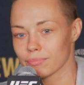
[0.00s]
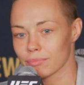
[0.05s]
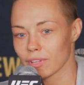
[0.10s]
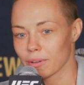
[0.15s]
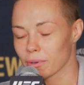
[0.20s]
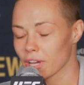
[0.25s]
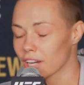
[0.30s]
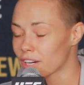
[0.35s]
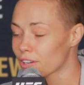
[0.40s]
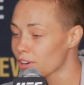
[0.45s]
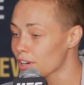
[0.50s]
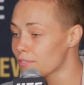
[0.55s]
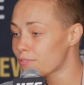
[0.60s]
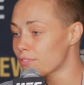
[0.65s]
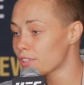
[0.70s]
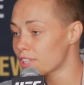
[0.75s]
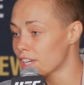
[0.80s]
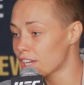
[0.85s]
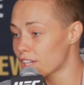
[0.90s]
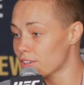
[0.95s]
I'm kind of
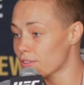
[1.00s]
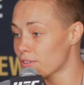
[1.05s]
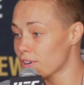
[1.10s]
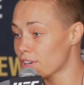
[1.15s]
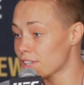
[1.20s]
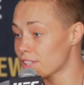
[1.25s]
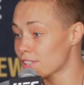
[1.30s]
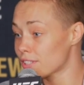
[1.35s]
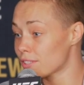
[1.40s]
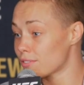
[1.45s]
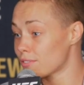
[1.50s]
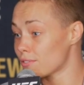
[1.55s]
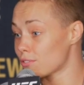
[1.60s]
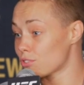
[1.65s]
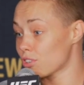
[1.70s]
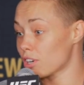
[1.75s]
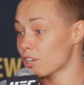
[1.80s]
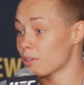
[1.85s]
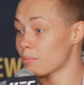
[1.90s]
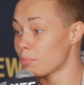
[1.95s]
grateful that Joanna's
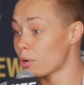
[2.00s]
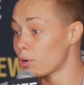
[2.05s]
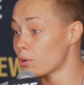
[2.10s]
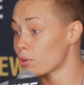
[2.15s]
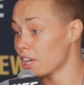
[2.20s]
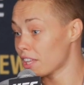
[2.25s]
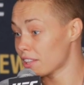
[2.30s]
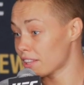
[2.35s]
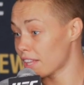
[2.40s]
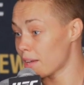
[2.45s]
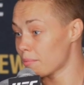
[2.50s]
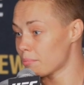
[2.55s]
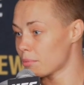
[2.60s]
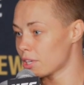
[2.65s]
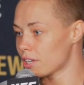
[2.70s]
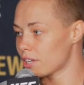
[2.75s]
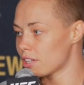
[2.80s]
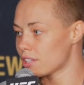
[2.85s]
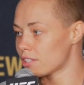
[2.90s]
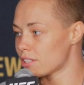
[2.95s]
tried to poke at that
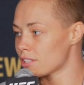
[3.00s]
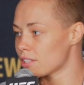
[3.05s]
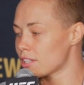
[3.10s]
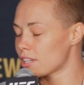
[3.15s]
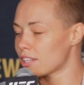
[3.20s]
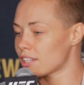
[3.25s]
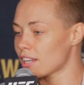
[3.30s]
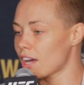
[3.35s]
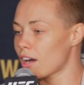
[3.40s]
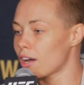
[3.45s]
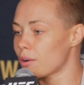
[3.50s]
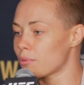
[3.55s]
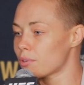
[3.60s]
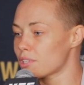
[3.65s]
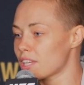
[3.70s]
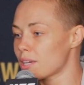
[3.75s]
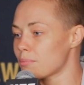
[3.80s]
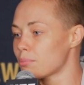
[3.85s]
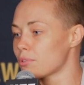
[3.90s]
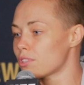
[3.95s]
because now I
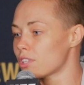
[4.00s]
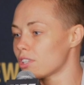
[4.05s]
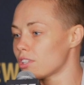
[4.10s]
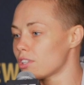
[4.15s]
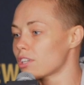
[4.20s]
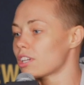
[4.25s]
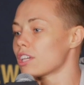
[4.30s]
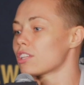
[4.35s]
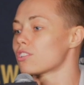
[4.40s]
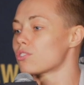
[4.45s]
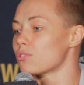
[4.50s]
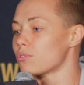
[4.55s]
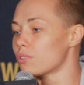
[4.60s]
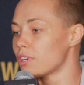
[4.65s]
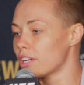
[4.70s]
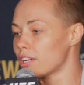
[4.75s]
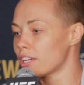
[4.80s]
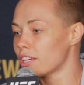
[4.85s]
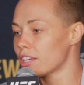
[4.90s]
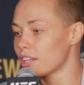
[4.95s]
was able to look into
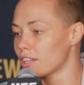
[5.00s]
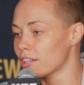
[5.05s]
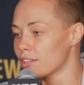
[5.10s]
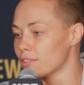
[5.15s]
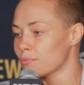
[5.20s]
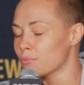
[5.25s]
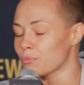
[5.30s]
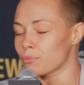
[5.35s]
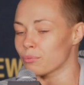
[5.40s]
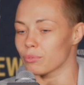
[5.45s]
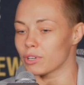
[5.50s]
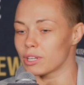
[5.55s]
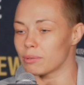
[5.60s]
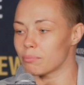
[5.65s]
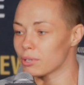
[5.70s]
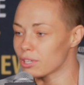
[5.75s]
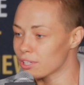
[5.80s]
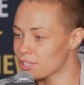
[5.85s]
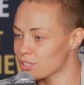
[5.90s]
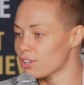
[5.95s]
it and
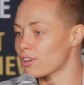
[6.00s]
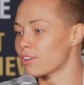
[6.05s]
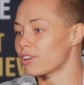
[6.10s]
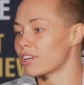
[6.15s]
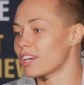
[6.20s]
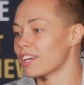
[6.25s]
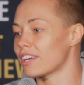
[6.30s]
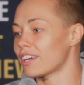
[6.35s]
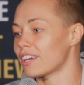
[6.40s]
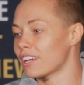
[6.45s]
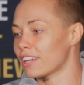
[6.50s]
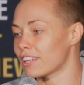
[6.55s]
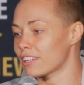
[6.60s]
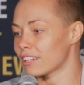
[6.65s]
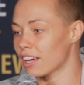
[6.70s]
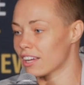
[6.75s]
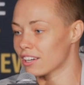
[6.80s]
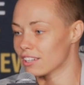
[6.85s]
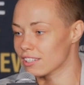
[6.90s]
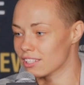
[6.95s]
read books on it
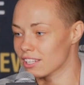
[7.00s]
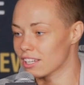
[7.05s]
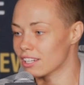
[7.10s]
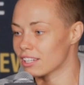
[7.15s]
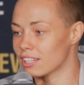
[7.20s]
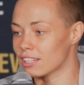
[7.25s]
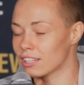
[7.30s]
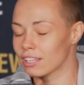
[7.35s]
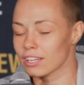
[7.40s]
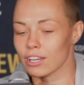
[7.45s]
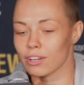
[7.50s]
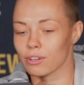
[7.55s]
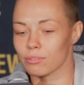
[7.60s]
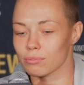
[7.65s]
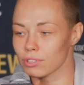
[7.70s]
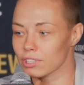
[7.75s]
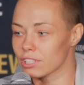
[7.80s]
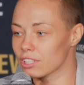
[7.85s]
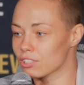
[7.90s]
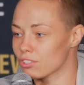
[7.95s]
and kind of study,
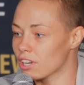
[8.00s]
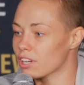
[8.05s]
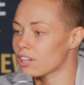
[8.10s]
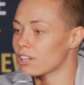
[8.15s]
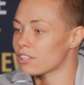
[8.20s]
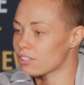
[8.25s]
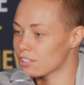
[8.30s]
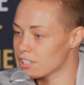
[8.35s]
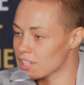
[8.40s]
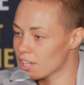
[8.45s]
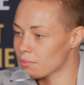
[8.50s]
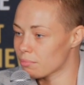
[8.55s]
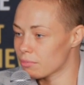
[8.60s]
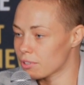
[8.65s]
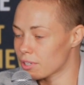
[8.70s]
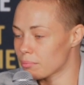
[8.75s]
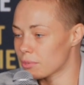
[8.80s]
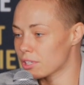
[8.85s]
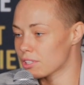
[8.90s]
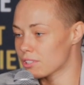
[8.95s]
really trying to understand
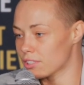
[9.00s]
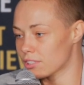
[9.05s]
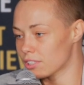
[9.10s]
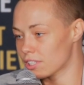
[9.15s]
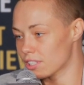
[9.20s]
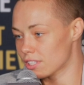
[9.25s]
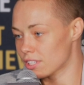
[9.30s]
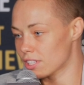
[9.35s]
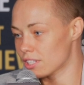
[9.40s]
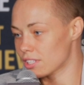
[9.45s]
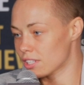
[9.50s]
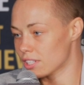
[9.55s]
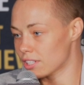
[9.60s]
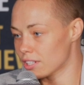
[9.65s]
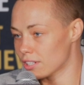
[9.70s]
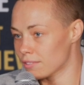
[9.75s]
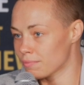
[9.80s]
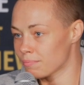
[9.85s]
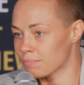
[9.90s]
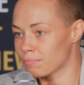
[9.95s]
what mental illness is.
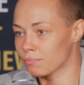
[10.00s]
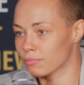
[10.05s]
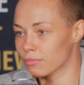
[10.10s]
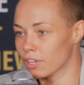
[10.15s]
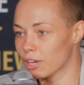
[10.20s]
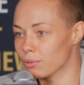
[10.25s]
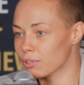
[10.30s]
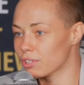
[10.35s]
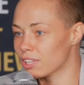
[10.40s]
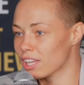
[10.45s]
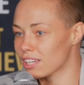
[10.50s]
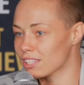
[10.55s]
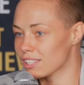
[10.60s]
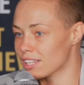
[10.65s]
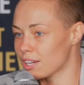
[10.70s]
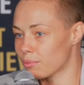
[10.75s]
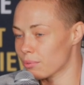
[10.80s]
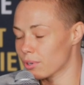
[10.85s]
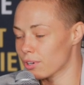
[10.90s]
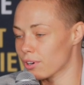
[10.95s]
And I realized
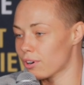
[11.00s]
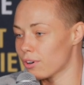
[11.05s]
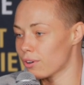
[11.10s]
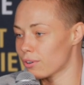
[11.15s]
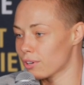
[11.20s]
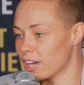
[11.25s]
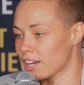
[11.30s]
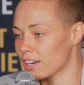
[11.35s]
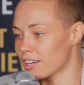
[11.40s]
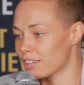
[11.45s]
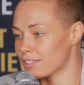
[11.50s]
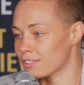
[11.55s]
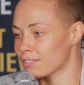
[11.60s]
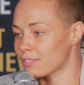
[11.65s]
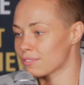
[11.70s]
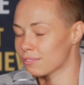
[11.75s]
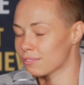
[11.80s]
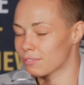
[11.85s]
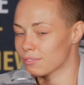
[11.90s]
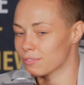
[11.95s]
that we're all kind of,
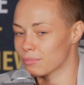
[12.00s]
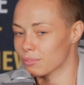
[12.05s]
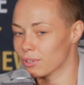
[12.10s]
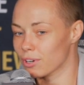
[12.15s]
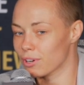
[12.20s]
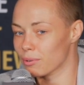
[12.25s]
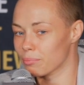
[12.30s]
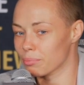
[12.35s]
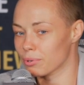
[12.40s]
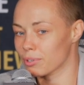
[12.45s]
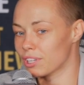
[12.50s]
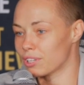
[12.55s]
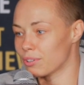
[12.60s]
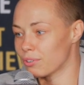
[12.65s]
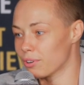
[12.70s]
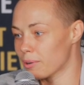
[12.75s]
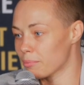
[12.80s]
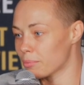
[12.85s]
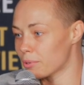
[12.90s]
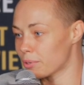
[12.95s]
we're all pretty
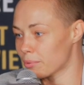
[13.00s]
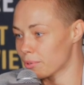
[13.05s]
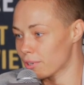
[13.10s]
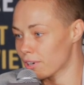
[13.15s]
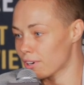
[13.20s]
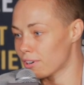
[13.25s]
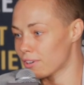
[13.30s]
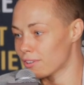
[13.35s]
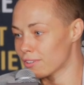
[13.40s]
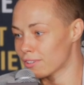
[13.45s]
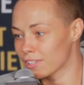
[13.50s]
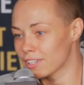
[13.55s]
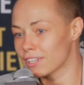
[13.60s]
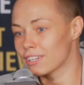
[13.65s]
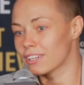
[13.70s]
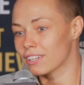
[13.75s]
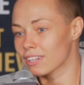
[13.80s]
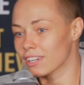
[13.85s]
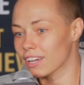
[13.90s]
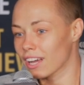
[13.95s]
normal. We're all
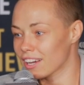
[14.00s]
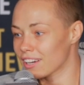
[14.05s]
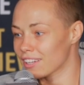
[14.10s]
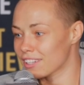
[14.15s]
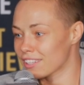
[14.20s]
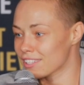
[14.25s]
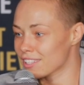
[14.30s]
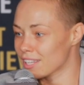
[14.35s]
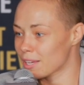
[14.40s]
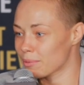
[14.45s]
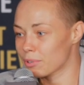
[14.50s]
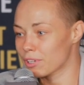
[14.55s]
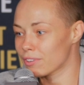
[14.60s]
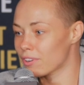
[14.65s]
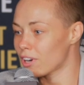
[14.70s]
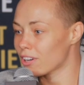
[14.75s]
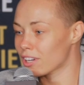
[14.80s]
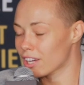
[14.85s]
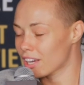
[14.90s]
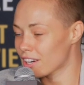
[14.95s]
kind of the same. we
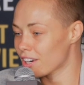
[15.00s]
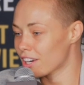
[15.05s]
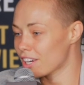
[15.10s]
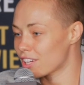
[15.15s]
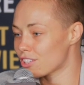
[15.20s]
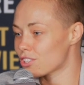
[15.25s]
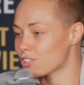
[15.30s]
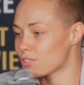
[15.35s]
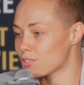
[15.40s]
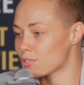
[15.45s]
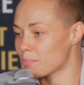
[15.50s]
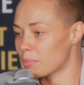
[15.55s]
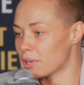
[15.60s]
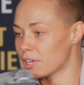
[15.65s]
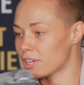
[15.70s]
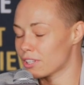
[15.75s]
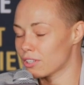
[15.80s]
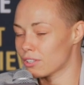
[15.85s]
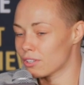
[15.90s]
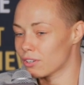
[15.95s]
all got our issues,
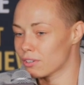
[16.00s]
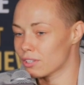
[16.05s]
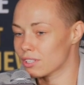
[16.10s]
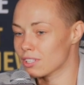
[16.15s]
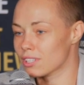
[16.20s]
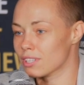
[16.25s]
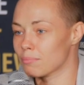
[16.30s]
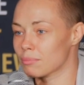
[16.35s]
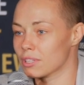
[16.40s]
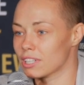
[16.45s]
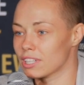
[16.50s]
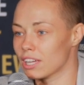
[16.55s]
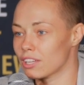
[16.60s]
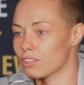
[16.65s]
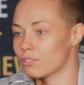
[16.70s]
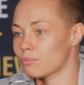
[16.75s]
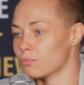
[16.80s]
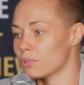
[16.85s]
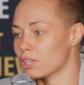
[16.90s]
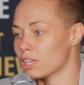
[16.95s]
but you know, it's something
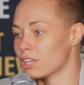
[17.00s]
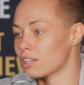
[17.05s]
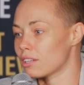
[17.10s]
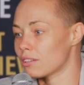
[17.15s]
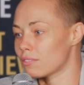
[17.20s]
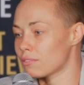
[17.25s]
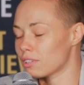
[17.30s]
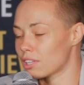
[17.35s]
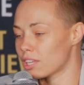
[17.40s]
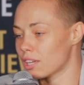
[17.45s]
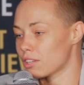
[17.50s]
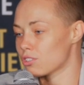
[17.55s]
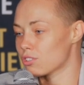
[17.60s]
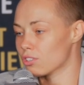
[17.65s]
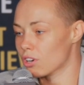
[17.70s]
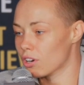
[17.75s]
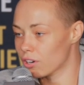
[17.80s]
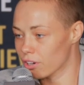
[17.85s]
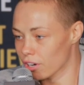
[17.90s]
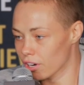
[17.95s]
that we can get
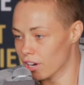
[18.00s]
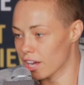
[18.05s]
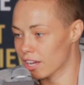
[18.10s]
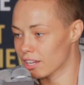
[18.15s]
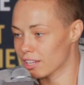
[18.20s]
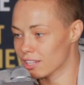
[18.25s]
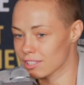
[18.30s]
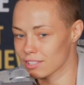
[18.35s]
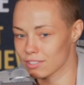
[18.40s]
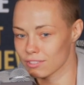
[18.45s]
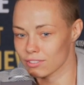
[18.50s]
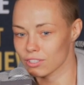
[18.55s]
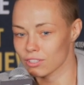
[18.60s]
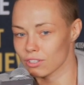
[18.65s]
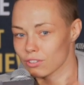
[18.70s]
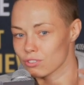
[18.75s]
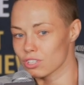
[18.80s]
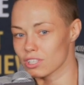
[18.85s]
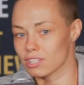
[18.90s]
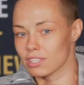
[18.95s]
stronger at. It's, you
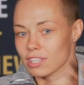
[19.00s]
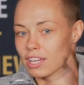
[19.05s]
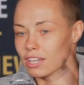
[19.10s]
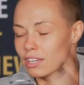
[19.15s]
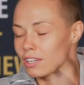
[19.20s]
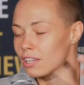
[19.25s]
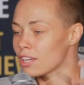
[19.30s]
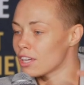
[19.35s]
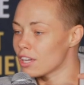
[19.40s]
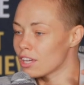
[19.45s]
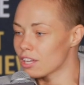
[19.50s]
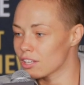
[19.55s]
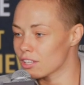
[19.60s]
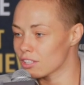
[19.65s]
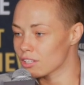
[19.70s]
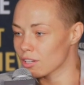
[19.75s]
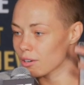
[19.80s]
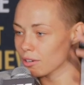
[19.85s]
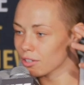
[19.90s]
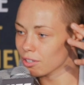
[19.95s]
know, just like
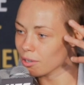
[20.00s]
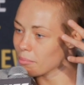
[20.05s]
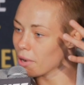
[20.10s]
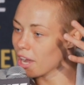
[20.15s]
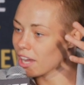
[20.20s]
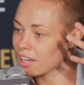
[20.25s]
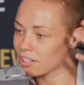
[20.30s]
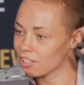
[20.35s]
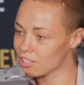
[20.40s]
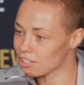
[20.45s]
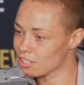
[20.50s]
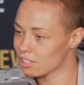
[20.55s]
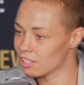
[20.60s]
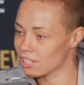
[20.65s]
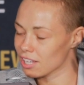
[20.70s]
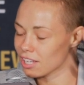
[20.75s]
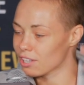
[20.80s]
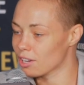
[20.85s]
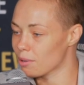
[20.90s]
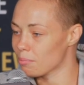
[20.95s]
your, your mind is
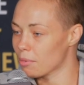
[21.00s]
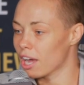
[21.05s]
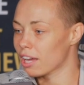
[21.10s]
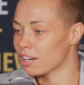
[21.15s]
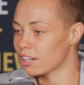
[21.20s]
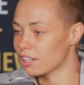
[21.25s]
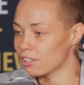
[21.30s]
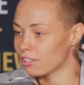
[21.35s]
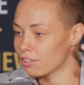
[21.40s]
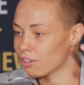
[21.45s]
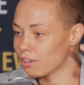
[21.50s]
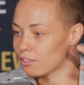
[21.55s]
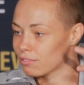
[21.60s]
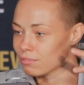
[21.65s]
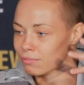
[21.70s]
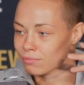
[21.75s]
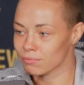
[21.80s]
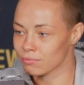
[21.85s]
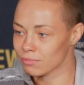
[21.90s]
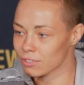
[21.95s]
just like your body, you
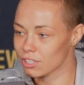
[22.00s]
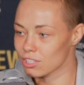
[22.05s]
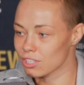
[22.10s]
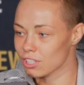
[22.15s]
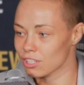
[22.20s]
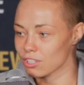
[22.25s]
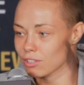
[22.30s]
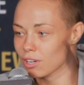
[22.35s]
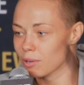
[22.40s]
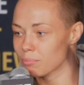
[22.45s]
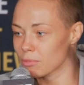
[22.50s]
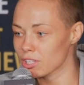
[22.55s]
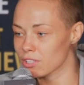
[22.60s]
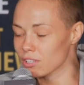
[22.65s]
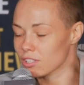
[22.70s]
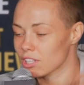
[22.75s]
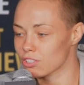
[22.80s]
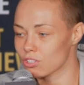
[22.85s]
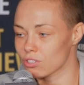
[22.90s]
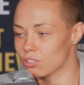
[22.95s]
know, it's a, a
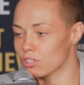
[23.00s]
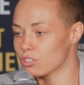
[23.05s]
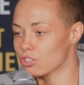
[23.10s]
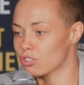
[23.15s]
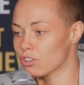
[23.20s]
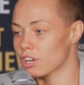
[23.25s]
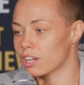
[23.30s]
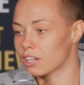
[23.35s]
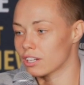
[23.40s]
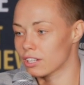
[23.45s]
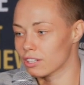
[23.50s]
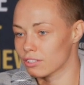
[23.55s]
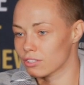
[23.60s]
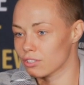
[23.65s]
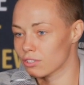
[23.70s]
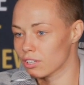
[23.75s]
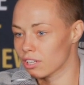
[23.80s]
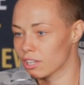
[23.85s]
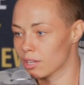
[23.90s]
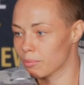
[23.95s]
muscle that you can train
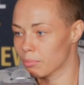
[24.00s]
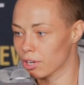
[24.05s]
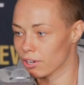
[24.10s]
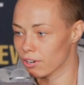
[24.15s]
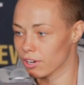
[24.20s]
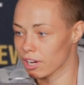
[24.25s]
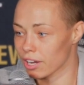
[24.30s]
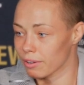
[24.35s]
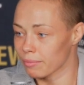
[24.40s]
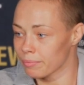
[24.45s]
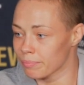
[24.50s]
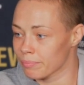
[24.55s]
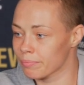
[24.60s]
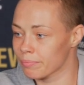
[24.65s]
and you can get better at.